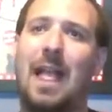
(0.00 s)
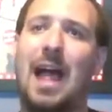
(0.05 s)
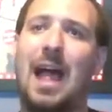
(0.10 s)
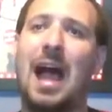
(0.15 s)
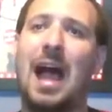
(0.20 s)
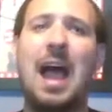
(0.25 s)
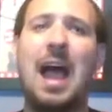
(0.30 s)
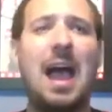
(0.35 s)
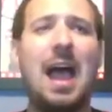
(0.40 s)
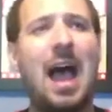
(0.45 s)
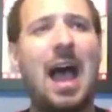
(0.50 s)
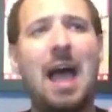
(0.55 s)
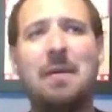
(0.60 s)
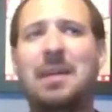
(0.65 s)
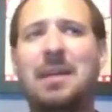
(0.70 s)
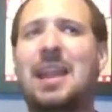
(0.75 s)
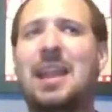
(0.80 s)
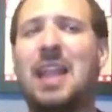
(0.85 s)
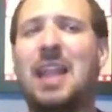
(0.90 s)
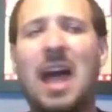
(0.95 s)
I
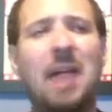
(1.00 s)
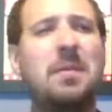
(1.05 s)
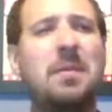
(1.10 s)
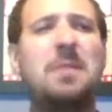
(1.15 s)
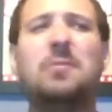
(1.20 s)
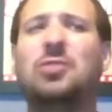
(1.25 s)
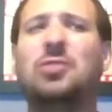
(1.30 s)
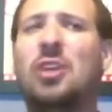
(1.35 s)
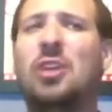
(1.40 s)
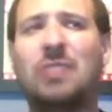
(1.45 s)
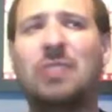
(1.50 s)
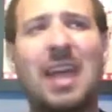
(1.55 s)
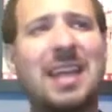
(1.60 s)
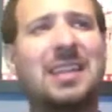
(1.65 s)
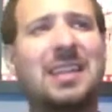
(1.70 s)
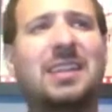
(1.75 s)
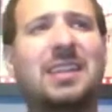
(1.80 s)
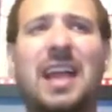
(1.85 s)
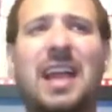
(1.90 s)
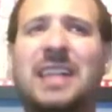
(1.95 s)
mean, a lot of people don't
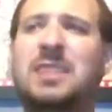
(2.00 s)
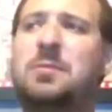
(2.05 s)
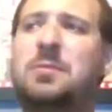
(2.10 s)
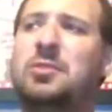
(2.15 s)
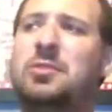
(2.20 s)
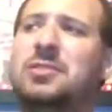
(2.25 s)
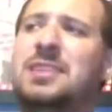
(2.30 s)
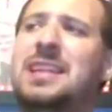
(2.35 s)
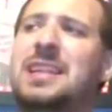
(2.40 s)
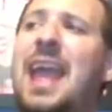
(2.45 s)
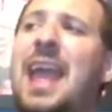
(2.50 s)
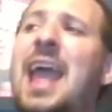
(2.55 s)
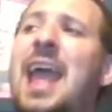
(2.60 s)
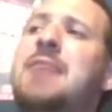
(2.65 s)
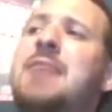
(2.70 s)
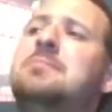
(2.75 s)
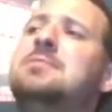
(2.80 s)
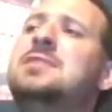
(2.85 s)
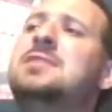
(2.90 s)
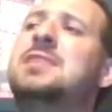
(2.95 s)
like collectibles in
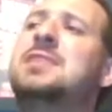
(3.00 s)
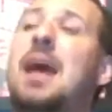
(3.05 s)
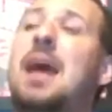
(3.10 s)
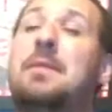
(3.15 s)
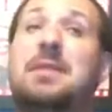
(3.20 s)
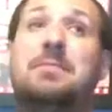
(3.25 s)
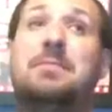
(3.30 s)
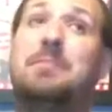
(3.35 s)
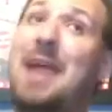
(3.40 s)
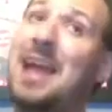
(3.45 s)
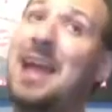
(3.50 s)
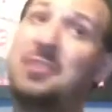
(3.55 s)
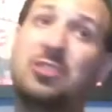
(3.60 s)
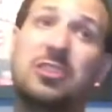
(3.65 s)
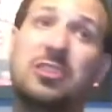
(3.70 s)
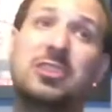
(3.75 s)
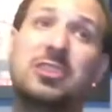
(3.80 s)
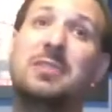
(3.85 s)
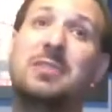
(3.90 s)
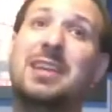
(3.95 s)
games. I mean,
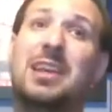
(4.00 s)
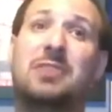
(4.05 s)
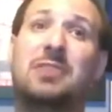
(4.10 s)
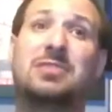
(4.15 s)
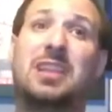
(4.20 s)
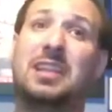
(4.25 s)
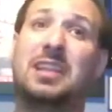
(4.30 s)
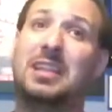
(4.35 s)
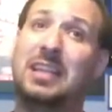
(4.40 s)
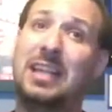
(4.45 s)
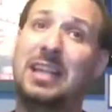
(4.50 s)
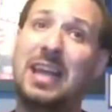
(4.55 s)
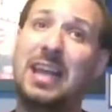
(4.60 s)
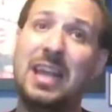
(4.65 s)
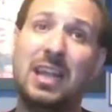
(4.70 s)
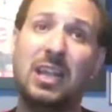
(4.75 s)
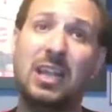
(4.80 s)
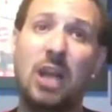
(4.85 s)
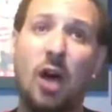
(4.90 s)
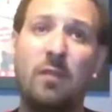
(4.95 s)
Banjo-Kazooie goes a
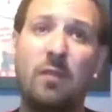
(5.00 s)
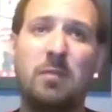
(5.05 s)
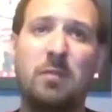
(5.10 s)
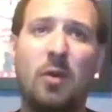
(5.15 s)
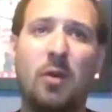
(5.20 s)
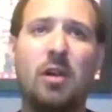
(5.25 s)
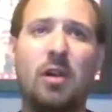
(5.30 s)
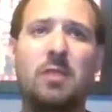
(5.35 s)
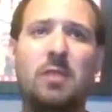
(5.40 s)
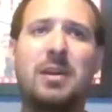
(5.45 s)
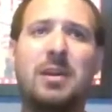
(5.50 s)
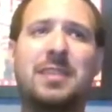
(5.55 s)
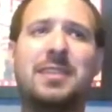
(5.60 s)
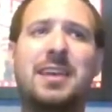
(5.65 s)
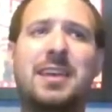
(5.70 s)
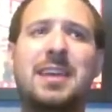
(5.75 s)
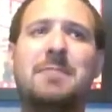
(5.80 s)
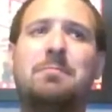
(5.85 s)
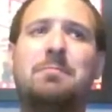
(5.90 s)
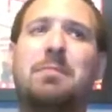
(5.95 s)
little overboard with
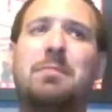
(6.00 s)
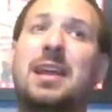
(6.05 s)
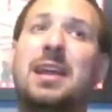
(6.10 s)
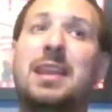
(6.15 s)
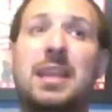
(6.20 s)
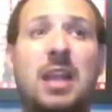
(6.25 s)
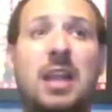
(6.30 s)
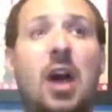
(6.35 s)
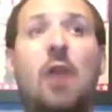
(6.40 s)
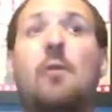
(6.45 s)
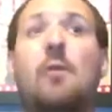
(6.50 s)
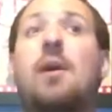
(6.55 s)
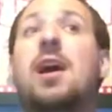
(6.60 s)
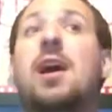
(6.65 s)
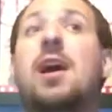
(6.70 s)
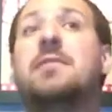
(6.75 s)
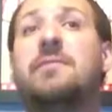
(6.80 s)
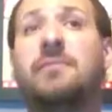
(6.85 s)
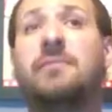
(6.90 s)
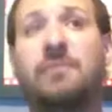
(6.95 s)
it, but you know
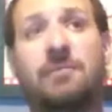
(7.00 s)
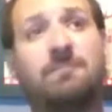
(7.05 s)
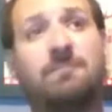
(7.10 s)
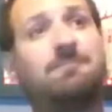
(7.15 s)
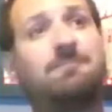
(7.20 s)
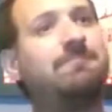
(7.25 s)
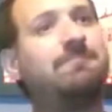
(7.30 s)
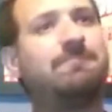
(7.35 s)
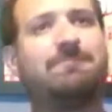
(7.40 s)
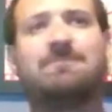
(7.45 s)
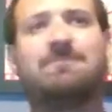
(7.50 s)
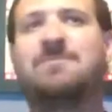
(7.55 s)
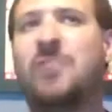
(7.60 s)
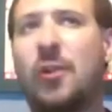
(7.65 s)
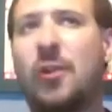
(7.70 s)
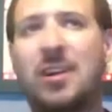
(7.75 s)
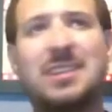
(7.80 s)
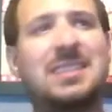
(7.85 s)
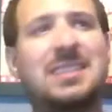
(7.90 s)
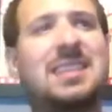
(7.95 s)
what?
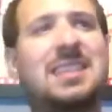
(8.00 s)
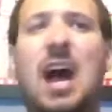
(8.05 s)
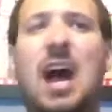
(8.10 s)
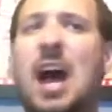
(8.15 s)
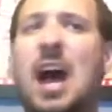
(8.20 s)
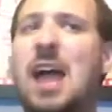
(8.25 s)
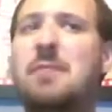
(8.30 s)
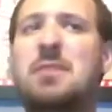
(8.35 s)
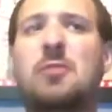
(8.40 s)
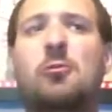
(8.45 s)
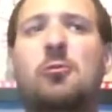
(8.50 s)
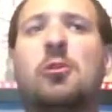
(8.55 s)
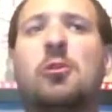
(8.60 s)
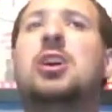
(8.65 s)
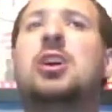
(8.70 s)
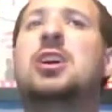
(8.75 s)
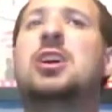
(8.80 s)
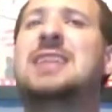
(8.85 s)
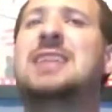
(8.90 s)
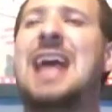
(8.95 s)
For its time, it
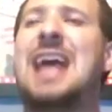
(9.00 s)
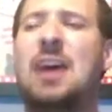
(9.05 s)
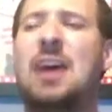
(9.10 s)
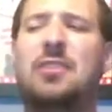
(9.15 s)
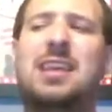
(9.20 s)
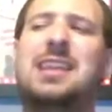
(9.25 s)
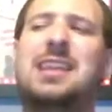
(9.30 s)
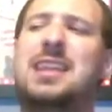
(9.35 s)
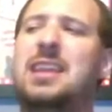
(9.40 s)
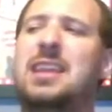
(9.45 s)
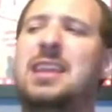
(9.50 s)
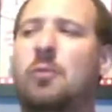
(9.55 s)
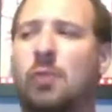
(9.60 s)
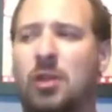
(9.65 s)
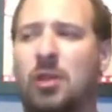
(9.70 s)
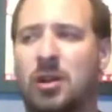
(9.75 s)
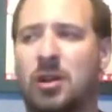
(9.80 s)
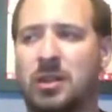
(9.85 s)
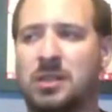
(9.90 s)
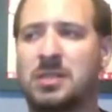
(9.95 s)
worked. How they did it
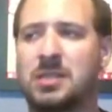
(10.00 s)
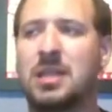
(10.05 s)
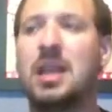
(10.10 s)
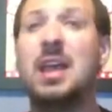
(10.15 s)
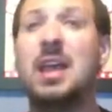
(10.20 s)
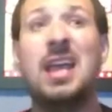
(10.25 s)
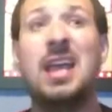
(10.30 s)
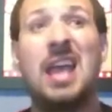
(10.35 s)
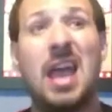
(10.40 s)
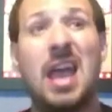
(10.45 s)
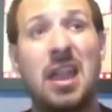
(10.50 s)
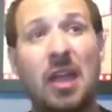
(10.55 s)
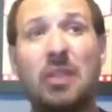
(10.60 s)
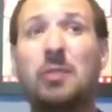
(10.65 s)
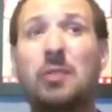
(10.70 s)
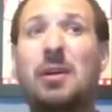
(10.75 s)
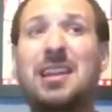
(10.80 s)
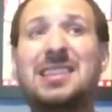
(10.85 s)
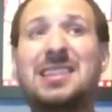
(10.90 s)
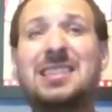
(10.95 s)
works.
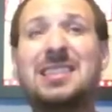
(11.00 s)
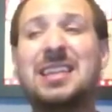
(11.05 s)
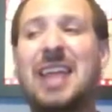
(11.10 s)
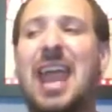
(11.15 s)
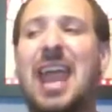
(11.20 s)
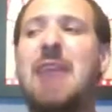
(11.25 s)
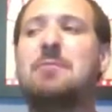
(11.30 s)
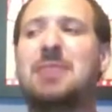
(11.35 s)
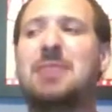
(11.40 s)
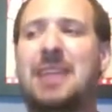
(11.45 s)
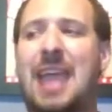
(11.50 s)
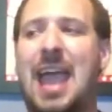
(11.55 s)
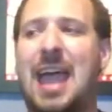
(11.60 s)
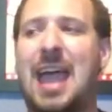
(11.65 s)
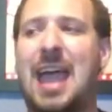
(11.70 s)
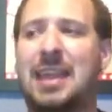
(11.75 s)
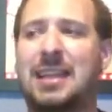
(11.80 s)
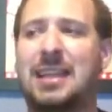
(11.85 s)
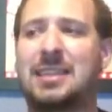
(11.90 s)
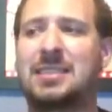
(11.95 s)
Another one is the game
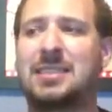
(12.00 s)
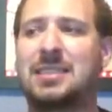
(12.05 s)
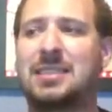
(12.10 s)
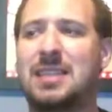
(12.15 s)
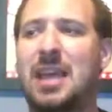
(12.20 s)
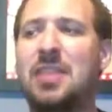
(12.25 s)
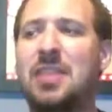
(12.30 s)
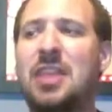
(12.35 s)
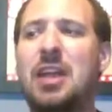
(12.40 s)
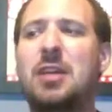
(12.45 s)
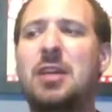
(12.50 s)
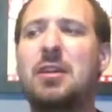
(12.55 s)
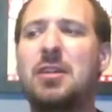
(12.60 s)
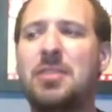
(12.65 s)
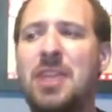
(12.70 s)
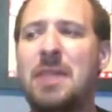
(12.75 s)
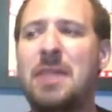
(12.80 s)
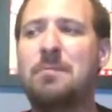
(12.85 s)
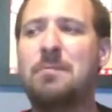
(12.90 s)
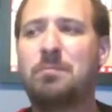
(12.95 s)
mechanics.
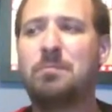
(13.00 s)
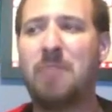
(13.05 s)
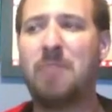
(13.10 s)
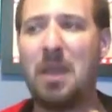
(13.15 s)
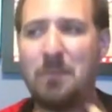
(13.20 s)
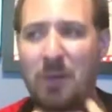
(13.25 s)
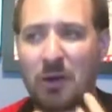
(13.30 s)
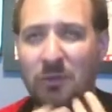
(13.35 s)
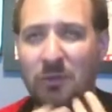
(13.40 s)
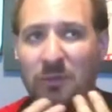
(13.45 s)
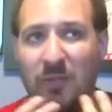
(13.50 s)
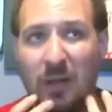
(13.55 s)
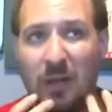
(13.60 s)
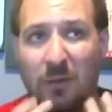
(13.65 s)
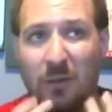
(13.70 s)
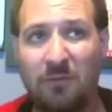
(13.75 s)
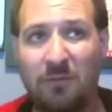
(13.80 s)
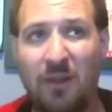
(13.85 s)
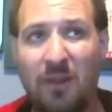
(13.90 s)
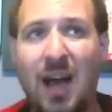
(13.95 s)
They both feel
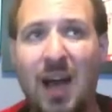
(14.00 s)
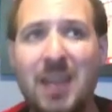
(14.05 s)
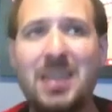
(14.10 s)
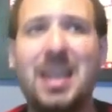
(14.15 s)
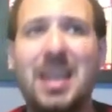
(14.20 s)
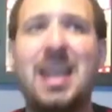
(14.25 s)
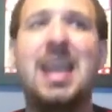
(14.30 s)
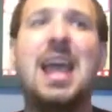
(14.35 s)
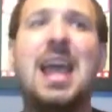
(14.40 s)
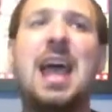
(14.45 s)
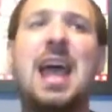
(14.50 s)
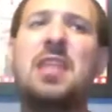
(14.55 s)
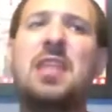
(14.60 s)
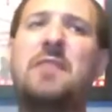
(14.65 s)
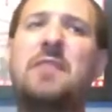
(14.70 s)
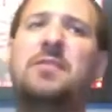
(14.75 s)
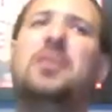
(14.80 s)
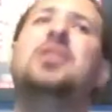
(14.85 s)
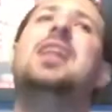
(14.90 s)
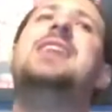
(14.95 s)
fun, and they
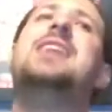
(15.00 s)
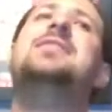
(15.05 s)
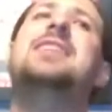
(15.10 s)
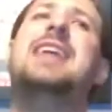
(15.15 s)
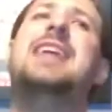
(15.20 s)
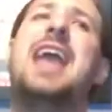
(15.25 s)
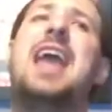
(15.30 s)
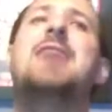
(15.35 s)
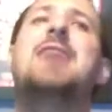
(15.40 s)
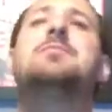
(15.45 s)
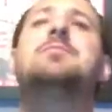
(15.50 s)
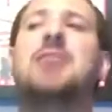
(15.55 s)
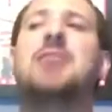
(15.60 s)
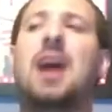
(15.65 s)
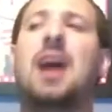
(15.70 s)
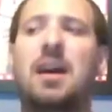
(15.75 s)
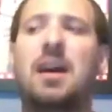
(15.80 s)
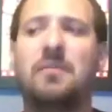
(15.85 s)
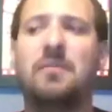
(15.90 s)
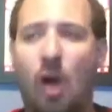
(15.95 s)
feel like the games
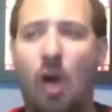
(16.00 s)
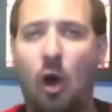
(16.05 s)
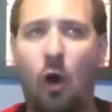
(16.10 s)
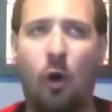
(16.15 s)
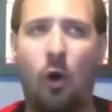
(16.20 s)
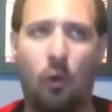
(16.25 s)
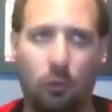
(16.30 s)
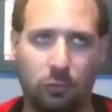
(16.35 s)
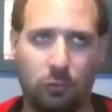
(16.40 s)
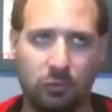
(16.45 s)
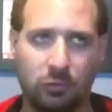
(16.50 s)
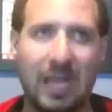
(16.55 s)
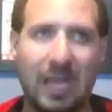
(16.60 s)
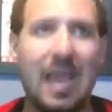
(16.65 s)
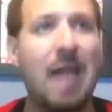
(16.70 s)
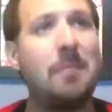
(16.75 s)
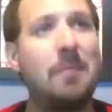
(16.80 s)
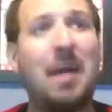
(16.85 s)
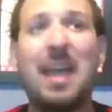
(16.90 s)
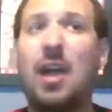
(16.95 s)
of old.
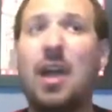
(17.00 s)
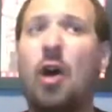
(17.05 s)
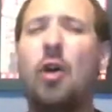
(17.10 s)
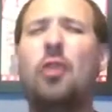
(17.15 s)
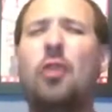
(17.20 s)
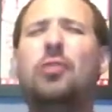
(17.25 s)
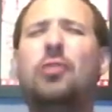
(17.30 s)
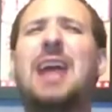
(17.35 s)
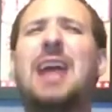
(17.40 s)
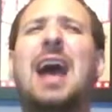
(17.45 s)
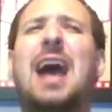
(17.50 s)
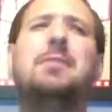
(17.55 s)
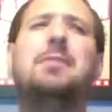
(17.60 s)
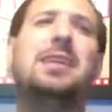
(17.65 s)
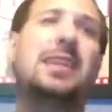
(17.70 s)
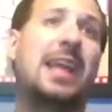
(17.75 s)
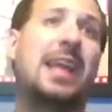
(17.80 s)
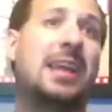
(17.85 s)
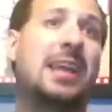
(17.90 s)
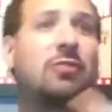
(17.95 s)
And by old, I
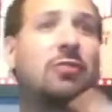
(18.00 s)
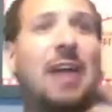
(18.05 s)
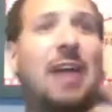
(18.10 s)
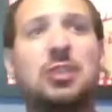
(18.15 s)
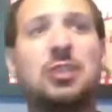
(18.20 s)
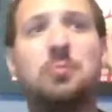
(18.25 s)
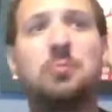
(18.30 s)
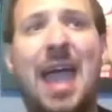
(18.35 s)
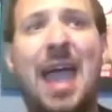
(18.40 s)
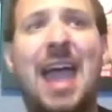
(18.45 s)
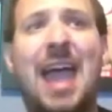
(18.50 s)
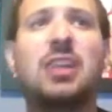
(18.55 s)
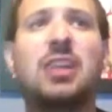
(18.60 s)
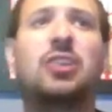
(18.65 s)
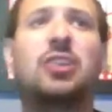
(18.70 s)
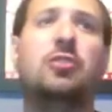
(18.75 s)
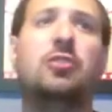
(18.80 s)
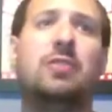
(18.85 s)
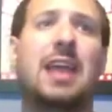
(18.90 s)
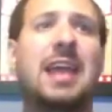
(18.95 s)
mean like Crash
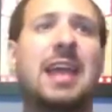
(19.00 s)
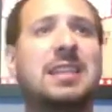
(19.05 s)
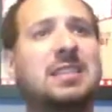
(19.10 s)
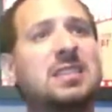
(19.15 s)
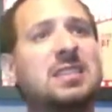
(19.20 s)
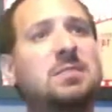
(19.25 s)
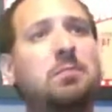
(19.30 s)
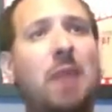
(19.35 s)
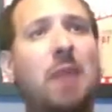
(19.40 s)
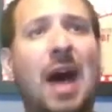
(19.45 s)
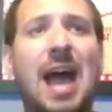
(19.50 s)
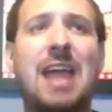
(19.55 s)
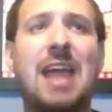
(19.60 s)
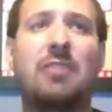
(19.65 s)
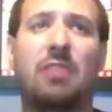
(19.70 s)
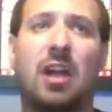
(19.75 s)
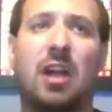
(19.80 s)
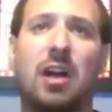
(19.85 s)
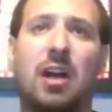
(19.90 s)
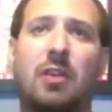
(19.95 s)
Bandicoot and
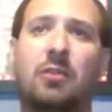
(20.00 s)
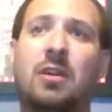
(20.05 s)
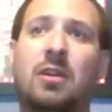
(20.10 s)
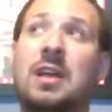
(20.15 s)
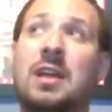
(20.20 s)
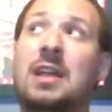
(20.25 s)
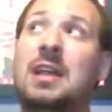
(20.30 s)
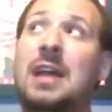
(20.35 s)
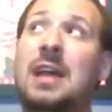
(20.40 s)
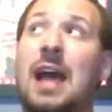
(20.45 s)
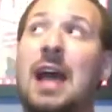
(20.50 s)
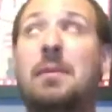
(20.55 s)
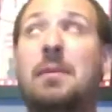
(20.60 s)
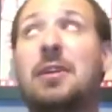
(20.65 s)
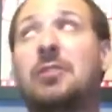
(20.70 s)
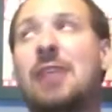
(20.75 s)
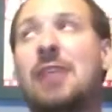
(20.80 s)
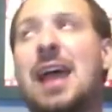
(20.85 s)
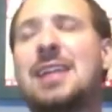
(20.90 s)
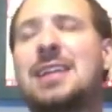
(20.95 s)
Spyro. I mean,
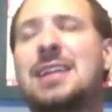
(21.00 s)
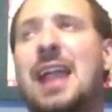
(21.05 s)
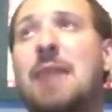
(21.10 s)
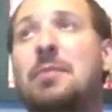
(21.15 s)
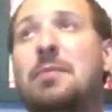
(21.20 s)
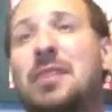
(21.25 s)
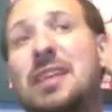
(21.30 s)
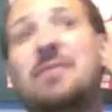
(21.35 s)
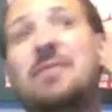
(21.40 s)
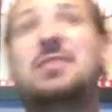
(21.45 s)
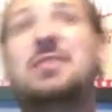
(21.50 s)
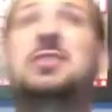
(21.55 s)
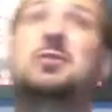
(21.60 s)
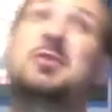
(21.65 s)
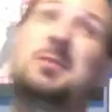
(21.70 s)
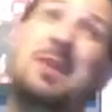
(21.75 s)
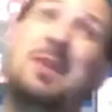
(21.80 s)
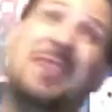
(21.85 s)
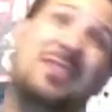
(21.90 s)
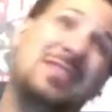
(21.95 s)
granted, I believe this
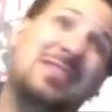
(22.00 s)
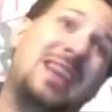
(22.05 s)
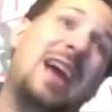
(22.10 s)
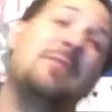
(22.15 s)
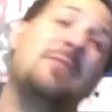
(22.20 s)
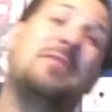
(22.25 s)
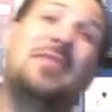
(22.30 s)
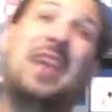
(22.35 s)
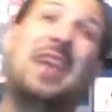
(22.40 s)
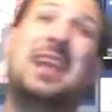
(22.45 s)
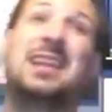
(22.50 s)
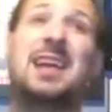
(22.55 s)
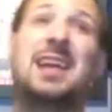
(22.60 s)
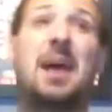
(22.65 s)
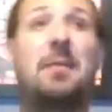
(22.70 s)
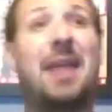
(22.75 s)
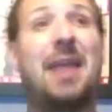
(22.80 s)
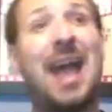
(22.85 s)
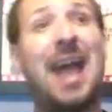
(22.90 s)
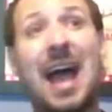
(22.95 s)
was about the time that they had
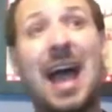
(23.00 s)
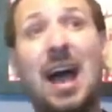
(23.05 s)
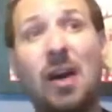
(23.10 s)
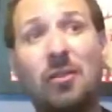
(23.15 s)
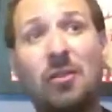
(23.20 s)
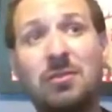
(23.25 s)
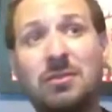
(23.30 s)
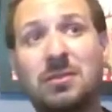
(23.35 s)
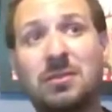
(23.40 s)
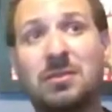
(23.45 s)
come out,